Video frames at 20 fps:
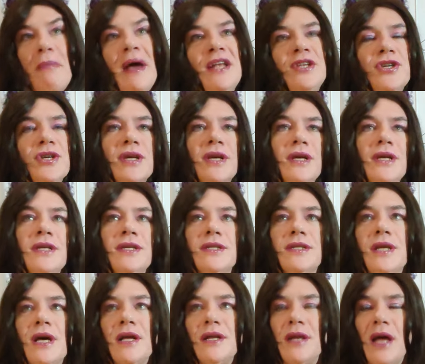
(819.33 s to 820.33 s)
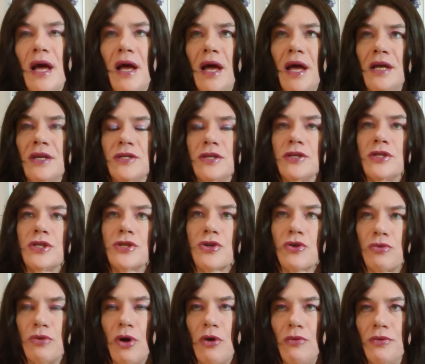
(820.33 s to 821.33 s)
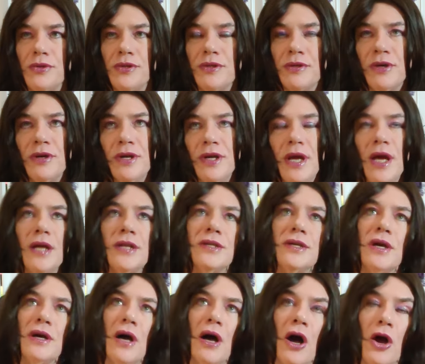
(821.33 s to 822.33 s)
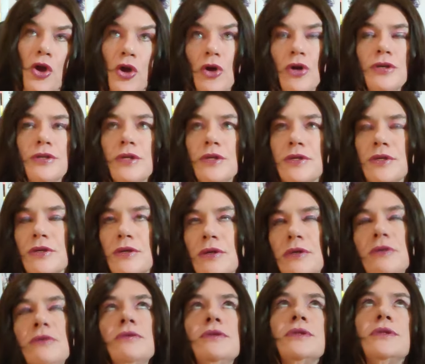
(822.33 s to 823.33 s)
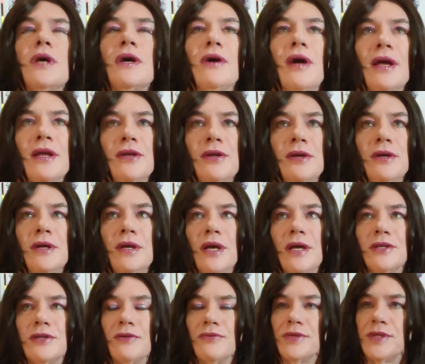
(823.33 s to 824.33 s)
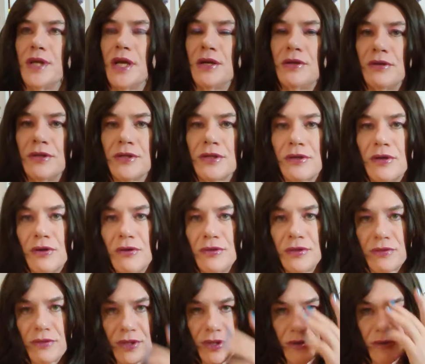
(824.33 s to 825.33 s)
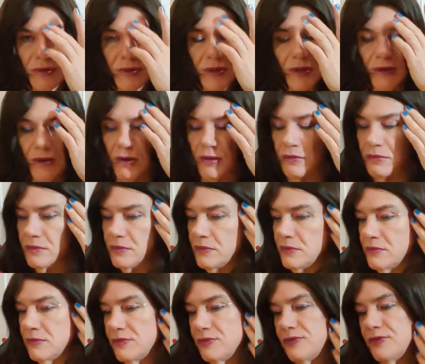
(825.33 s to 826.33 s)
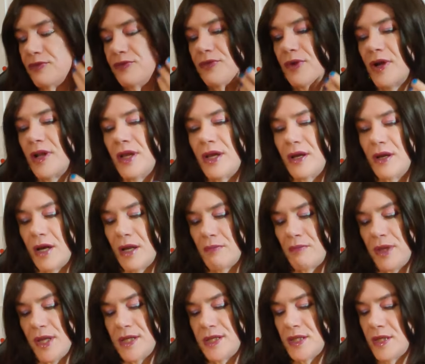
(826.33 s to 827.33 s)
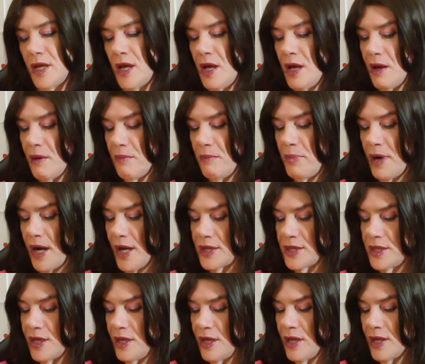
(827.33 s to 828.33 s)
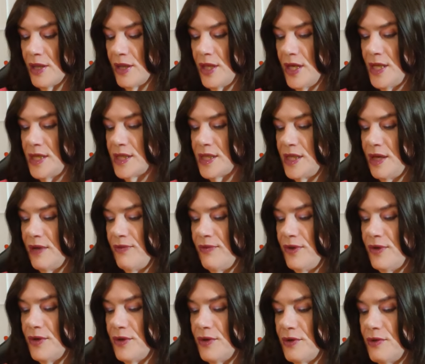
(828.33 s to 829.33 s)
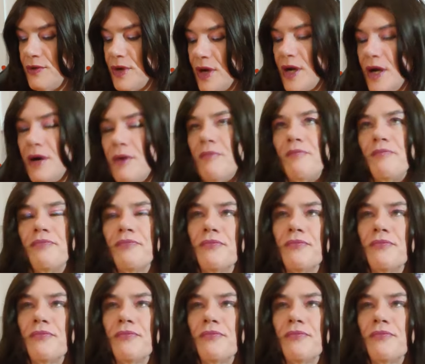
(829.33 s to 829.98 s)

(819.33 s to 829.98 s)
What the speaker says: Magic is done as scrolls. You can get accursed scrolls, and you can get sort of sacred scrolls, which are also fairly unpleasant, but these give you